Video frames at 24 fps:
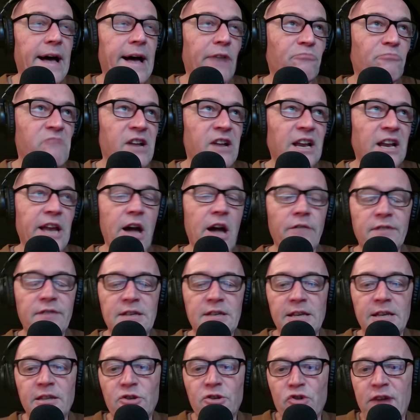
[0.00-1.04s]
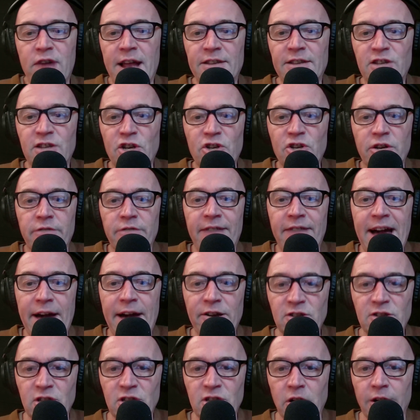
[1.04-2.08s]
really oversee the transition of
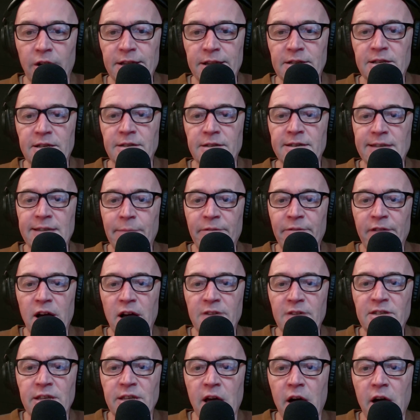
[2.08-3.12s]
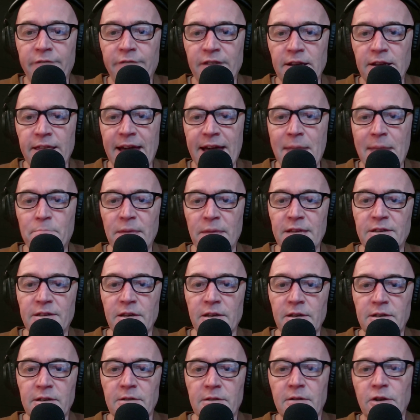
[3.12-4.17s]
our sites and some of our staff into that
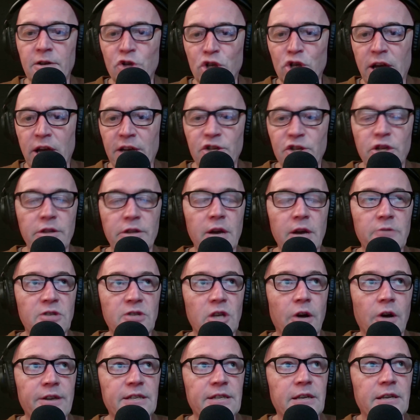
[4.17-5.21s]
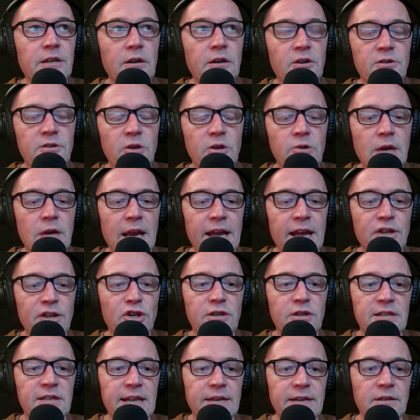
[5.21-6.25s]
business and changing those sites into Cazoo
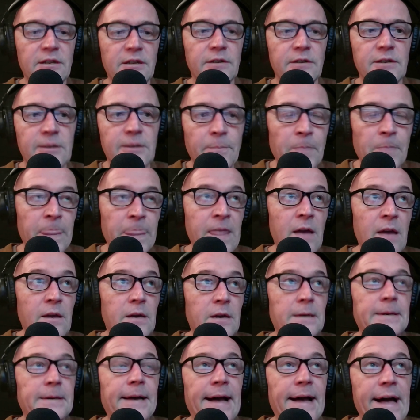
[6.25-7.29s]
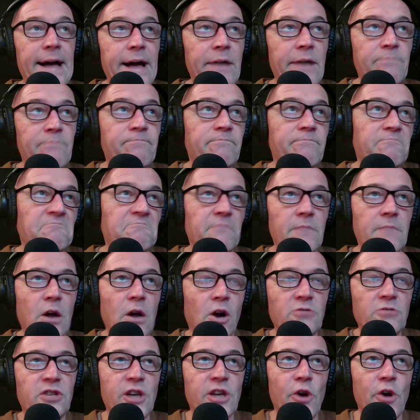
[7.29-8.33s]
collection centres. End
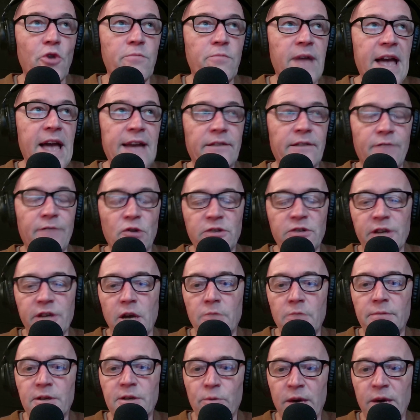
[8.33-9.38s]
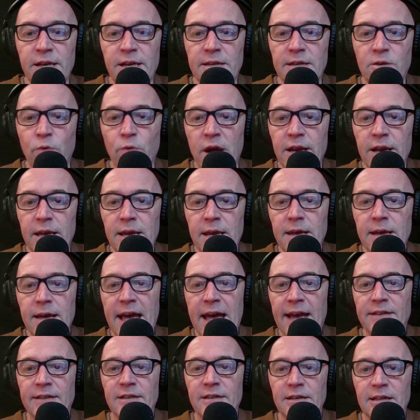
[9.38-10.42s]
of October 2020,
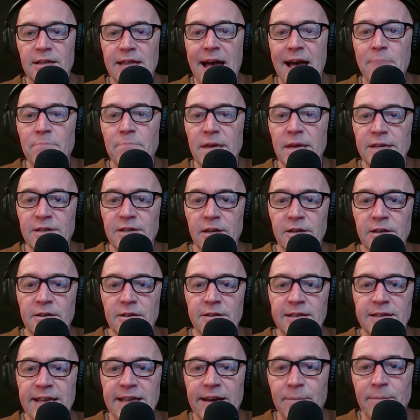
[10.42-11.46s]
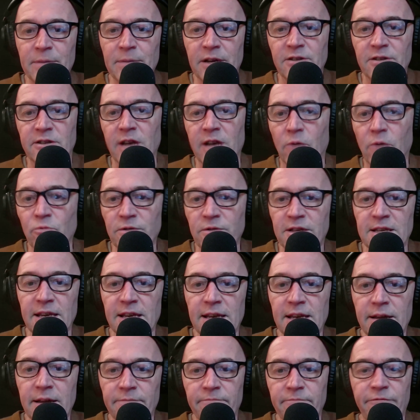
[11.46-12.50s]
exited that business and set up a
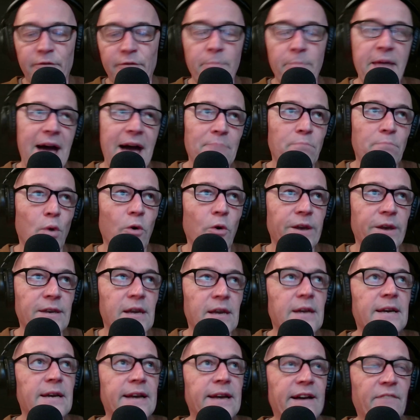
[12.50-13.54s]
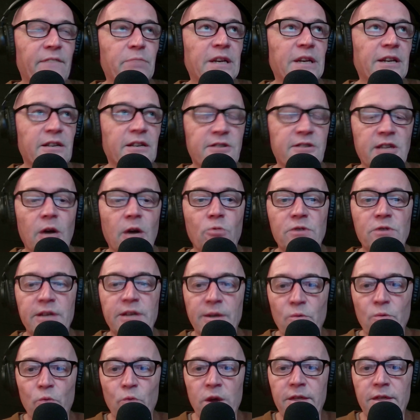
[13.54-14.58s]
consultancy, and from that point have been
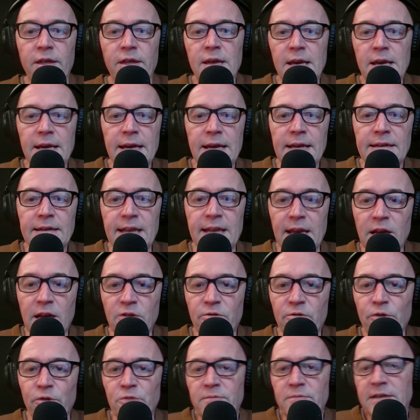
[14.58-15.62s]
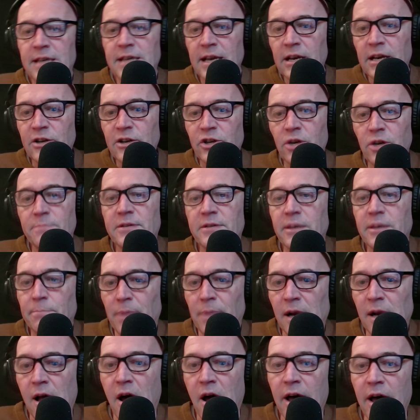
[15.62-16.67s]
consulting with dealer groups, dealerships,
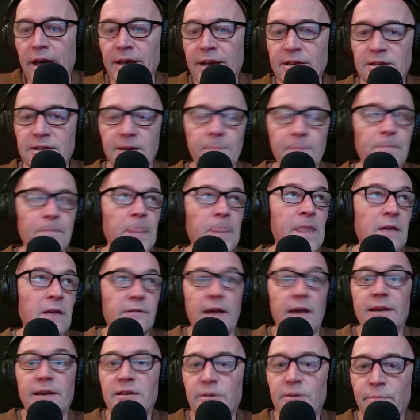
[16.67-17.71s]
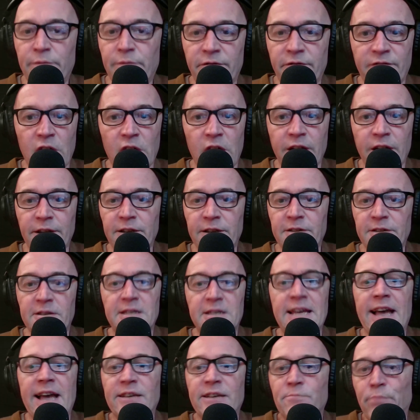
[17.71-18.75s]
suppliers, data providers,
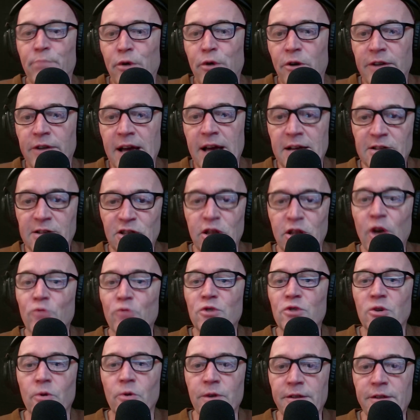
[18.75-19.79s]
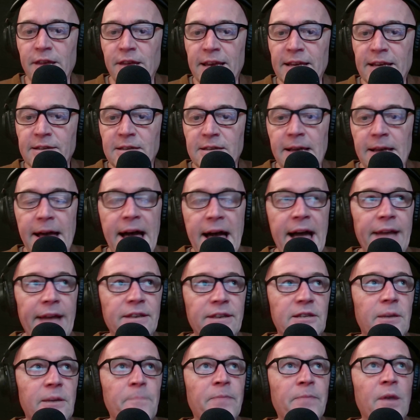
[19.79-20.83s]
SaaS products, those sort of things,
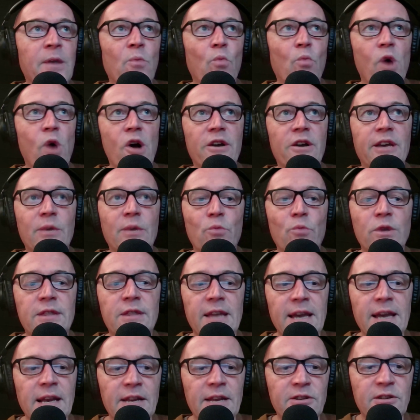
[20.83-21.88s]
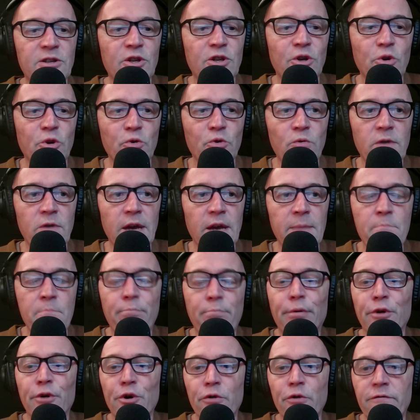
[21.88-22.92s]
and working with dealers to
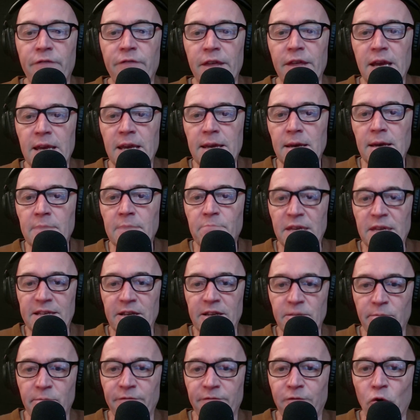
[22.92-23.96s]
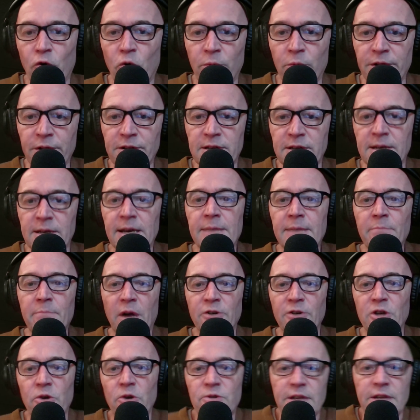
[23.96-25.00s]
improve the business performance by
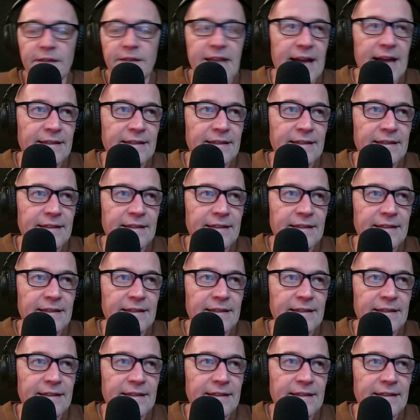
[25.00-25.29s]
using that